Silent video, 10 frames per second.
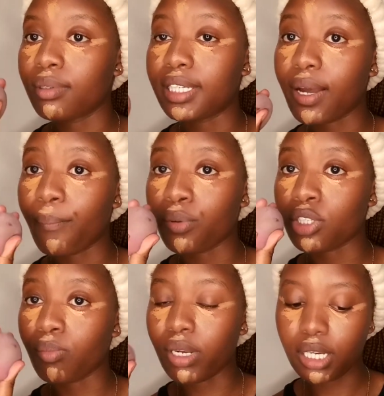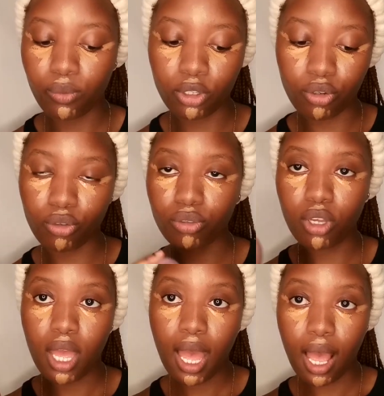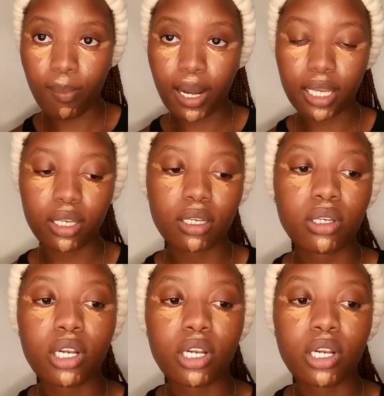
damp beauty blender when you're applying,